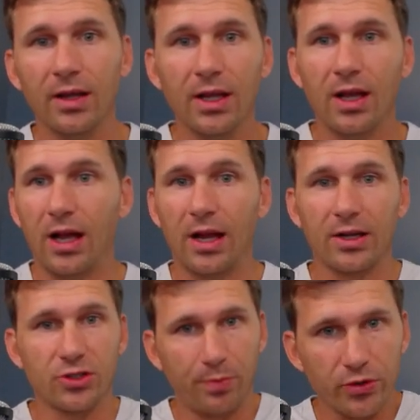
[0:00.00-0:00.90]
I
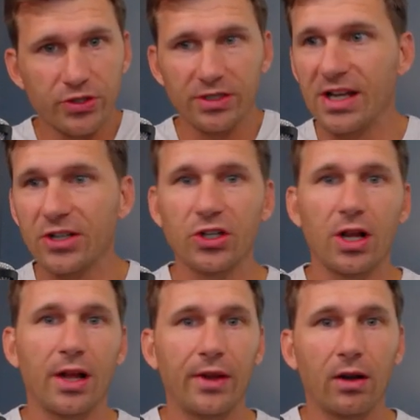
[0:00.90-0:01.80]
should post a session
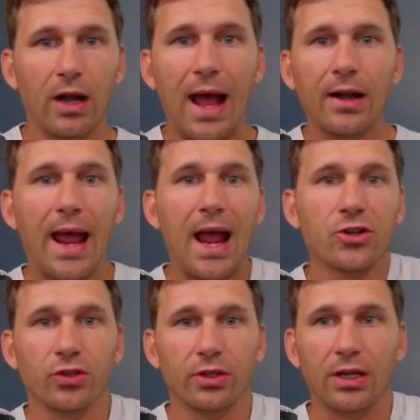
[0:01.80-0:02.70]
on there on how to
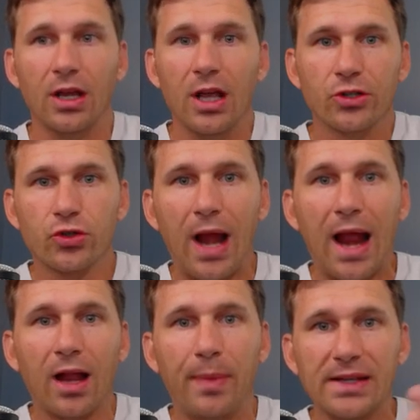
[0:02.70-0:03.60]
actually
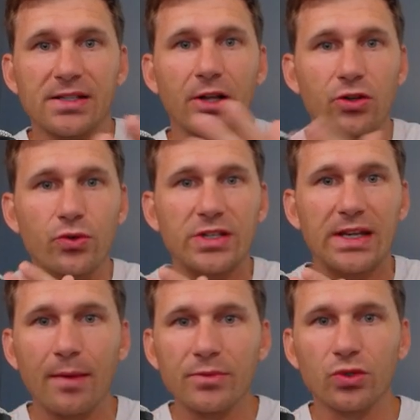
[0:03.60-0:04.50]
track based on
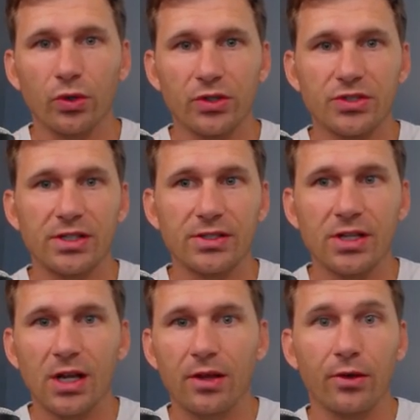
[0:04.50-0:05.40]
UTM sources,
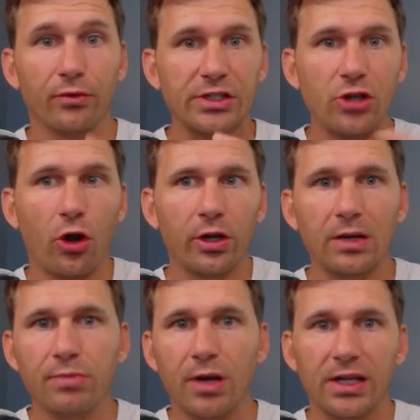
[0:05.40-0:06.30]
the
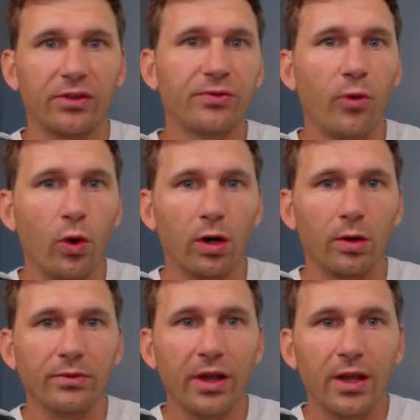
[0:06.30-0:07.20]
retargeting buckets
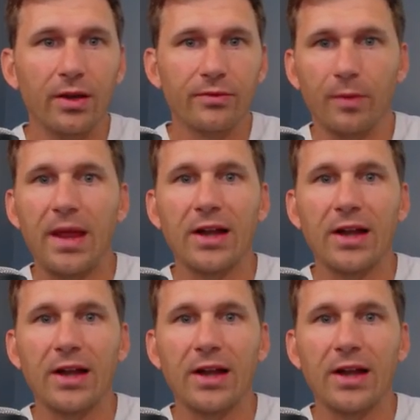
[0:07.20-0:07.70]
formed from that